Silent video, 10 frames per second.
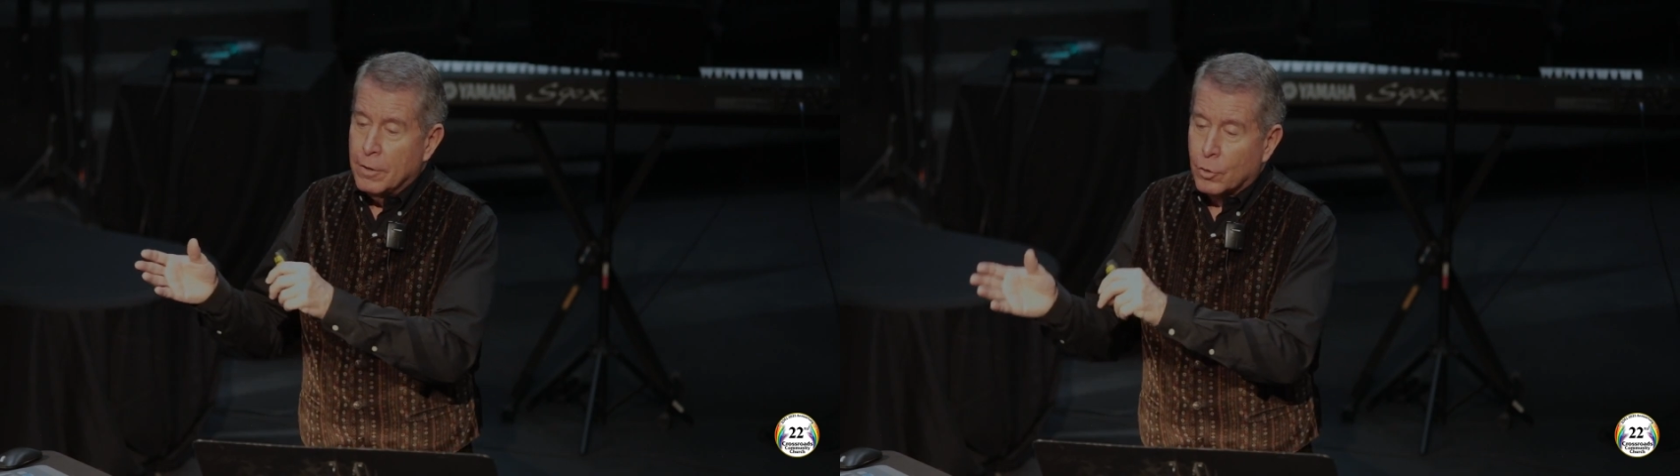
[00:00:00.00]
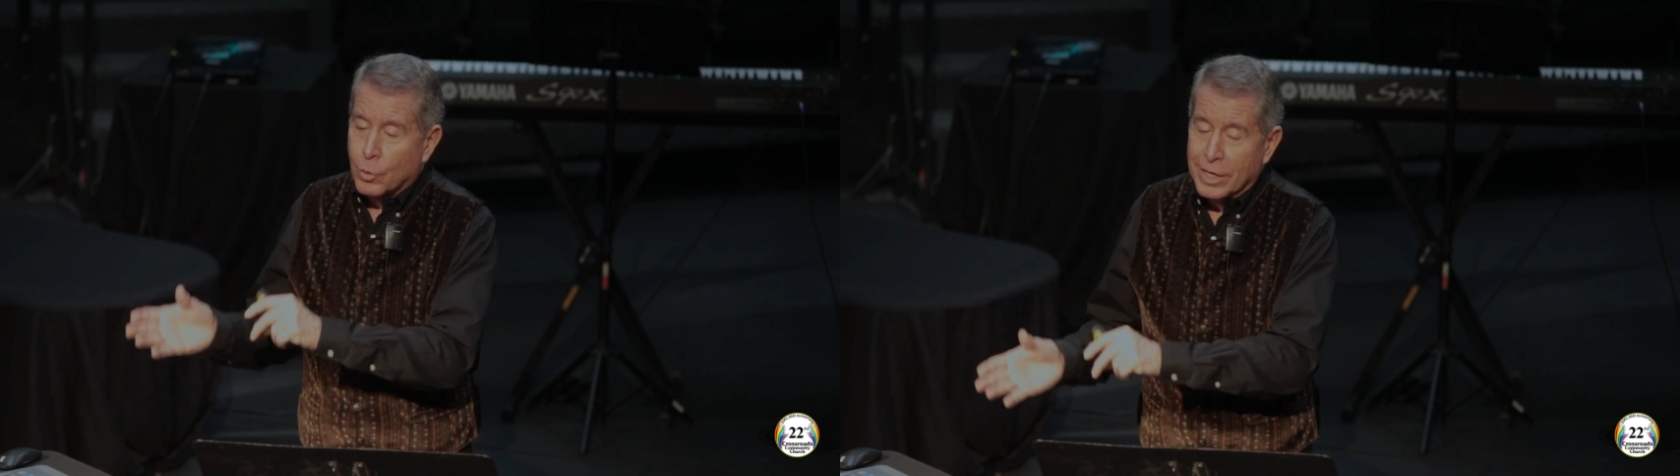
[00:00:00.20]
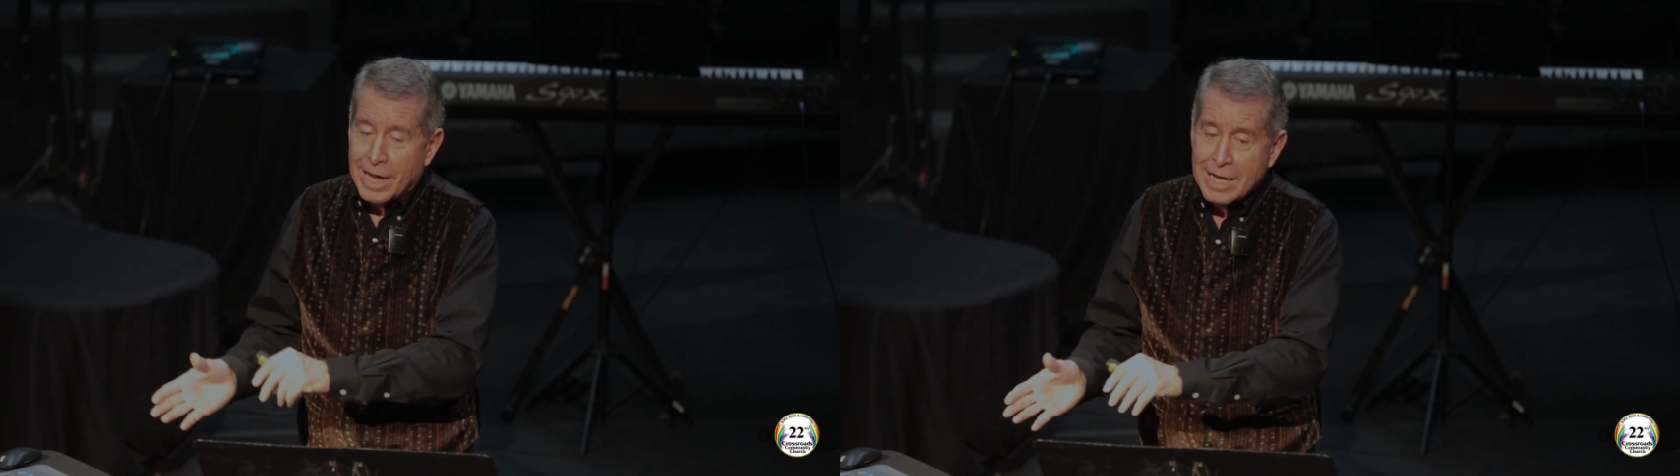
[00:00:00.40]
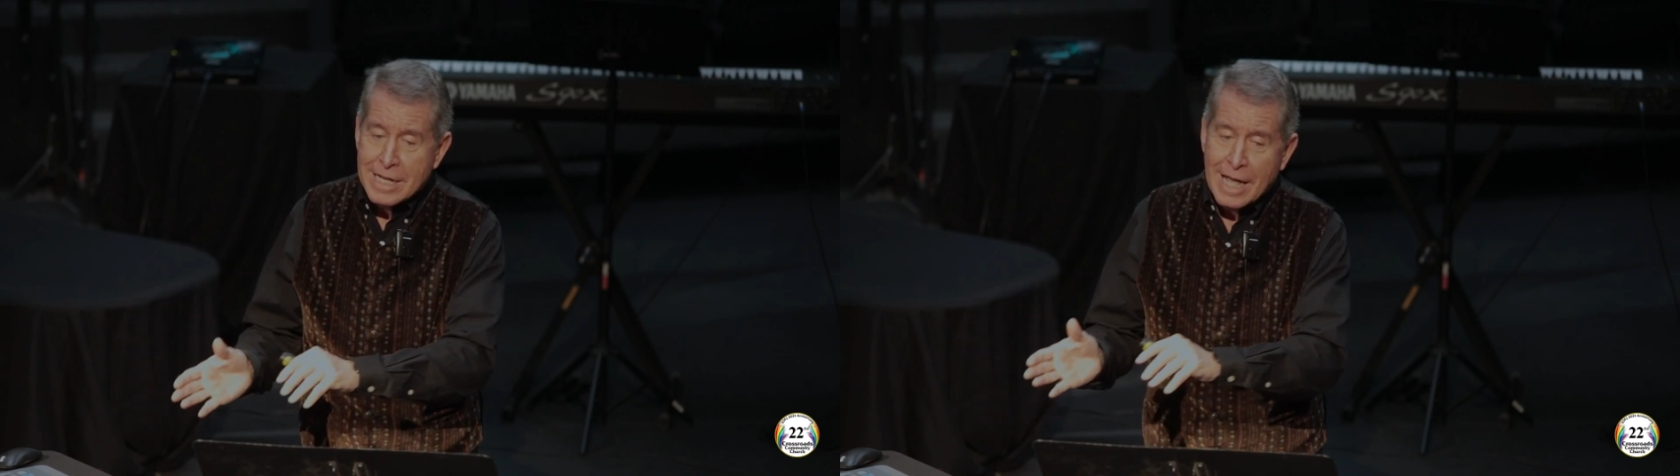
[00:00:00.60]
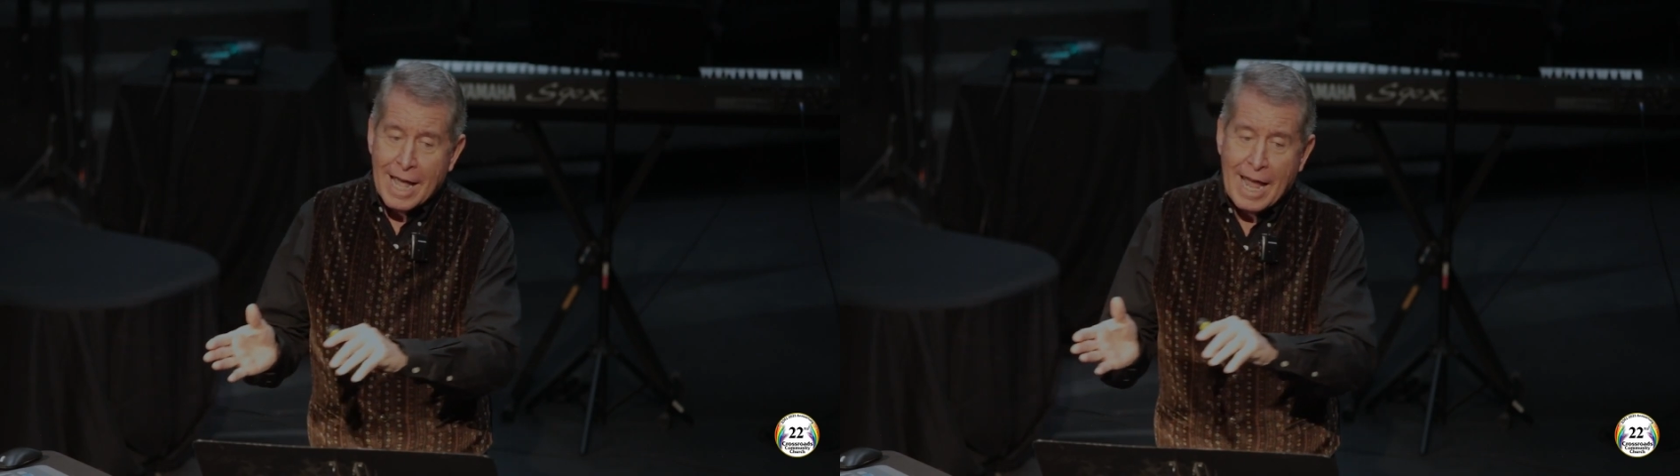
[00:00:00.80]

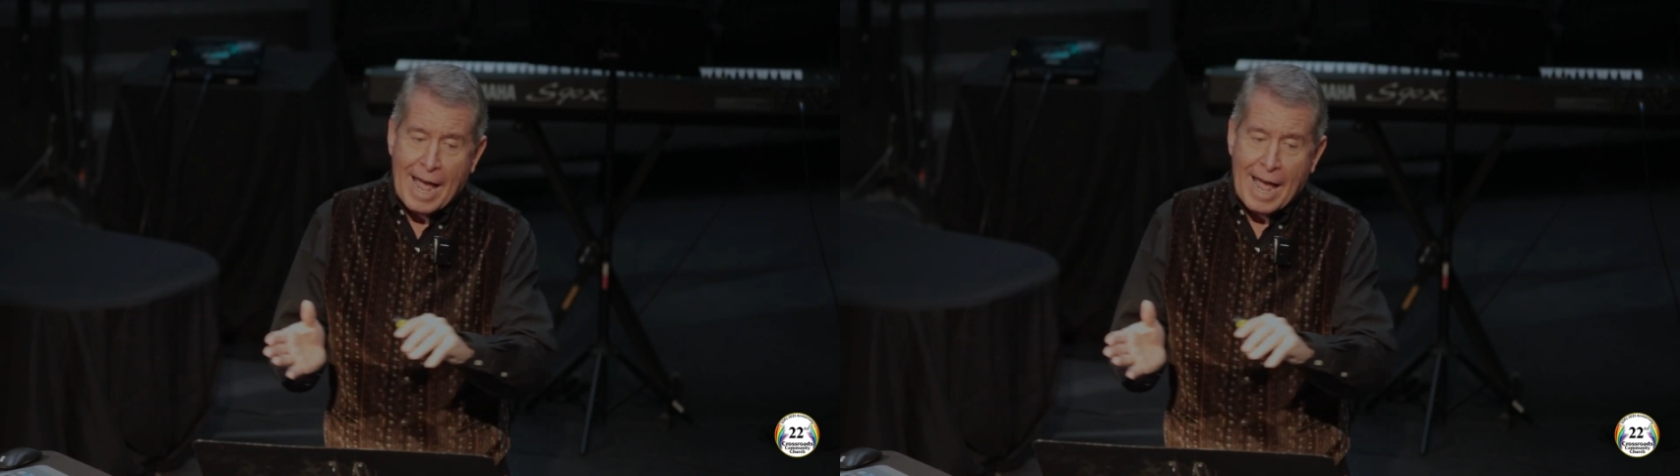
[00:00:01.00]
creating a